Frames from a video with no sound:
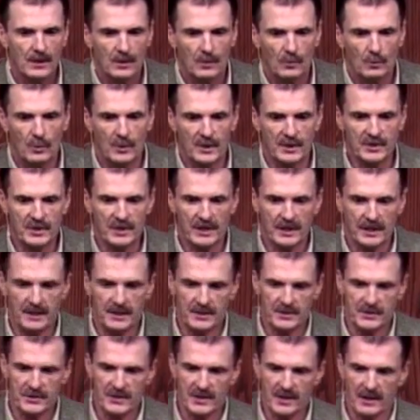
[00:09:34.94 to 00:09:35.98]
which
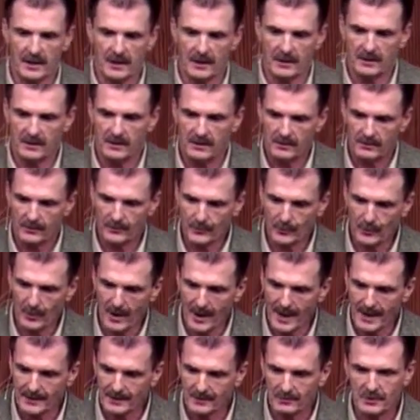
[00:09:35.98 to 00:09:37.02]
is uh,
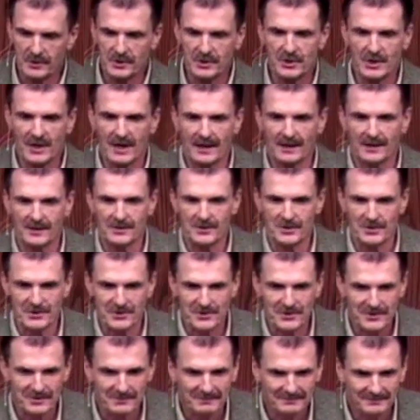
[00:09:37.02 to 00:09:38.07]
fraught with challenges.